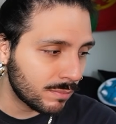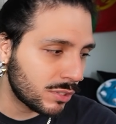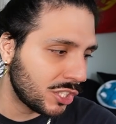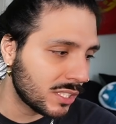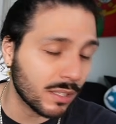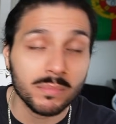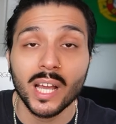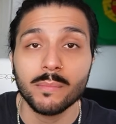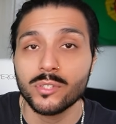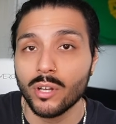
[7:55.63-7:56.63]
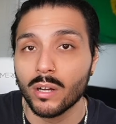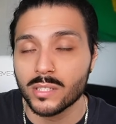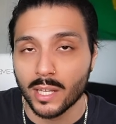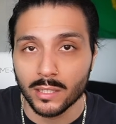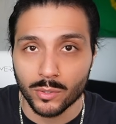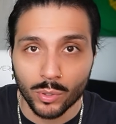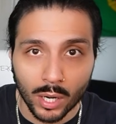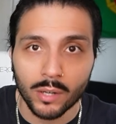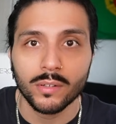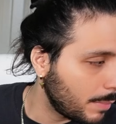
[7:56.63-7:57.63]
she sometimes talks like a little
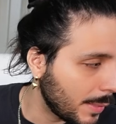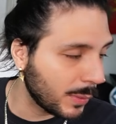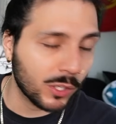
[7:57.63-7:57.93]
girl. People